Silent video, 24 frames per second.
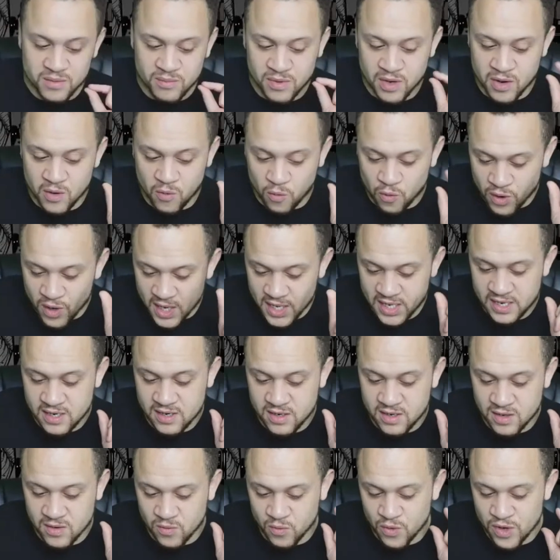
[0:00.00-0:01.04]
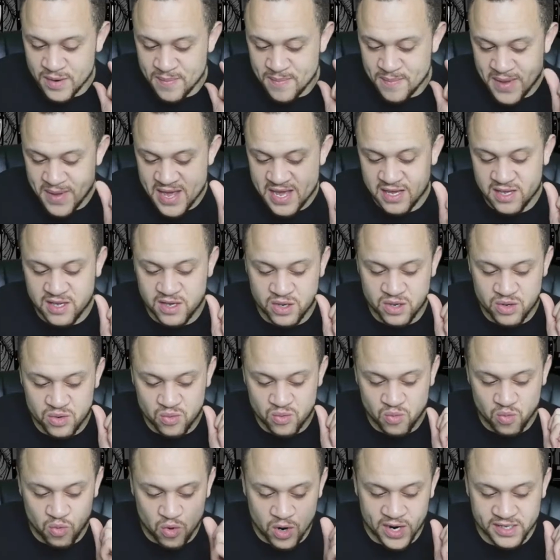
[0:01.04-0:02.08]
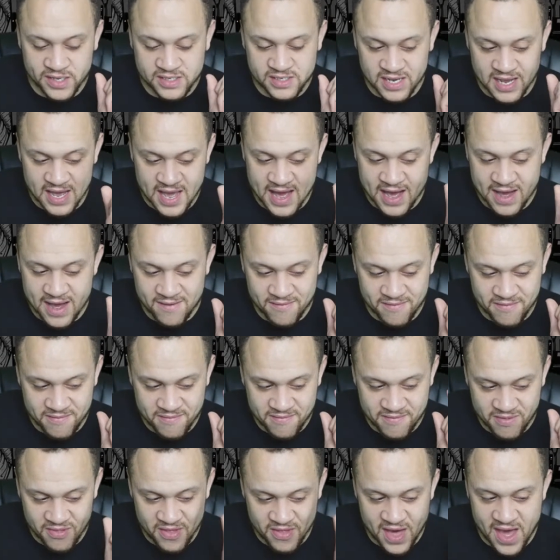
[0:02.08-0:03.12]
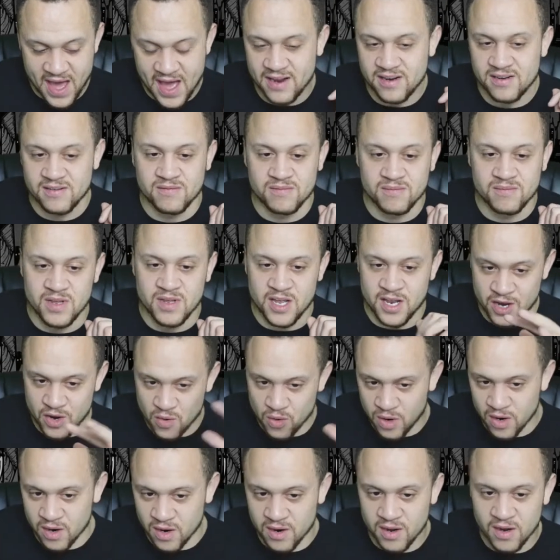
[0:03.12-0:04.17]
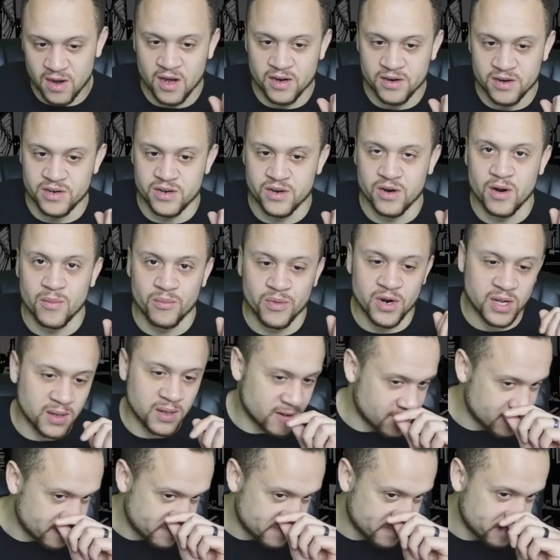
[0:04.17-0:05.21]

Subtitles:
but what would make you want to have that under your umbrella?